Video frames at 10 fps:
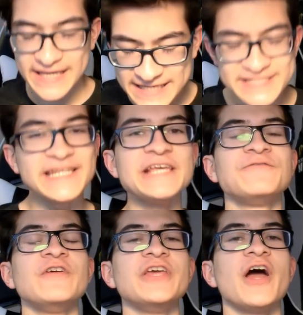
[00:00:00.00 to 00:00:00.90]
In today's
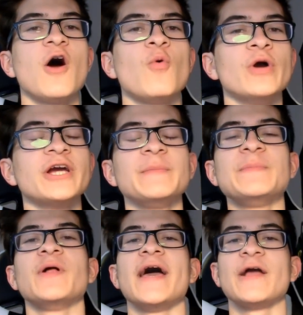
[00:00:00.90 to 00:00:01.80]
video, we're going to be
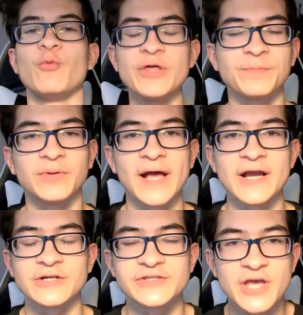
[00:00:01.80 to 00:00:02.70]
playing with
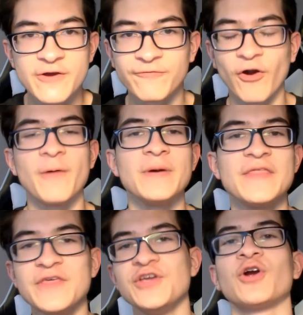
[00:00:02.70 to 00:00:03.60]
players from
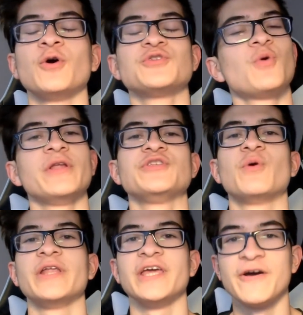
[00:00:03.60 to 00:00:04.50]
the Euro
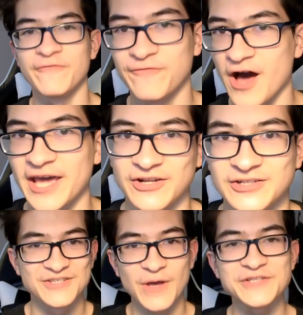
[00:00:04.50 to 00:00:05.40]
2020 final.
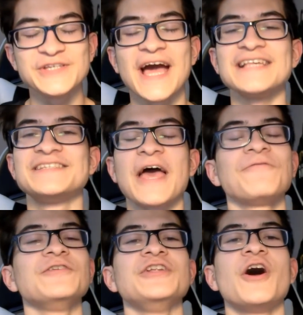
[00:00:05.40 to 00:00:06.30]
So as you guys
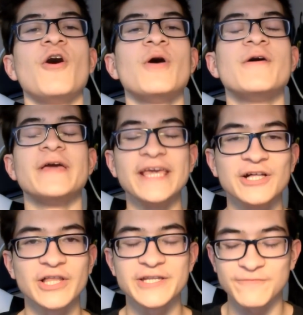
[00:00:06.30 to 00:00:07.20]
definitely know,
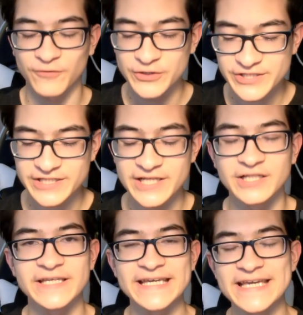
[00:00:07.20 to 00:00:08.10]
England versus
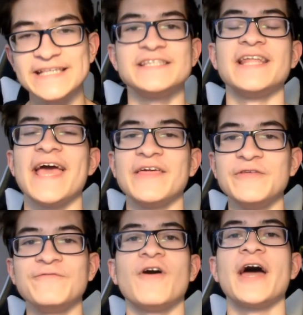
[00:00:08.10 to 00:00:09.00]
Italy is today
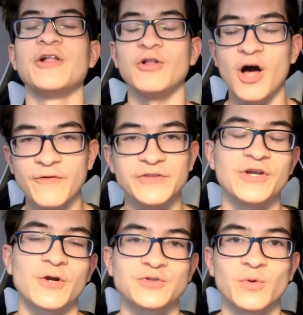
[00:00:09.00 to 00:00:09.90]
the final of the
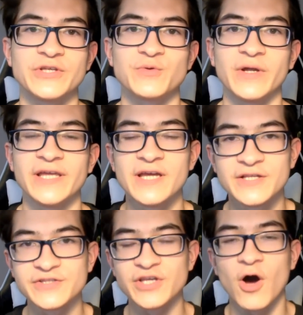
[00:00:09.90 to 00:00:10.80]
Euro 2020.
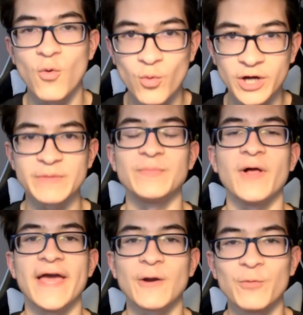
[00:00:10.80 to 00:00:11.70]
So we're going to be
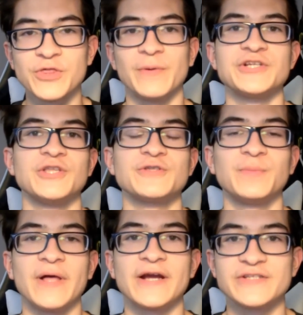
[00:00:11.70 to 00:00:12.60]
playing with a bunch of those
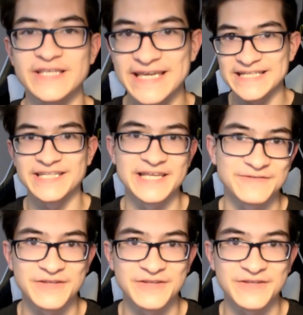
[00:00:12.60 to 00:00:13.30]
players in today's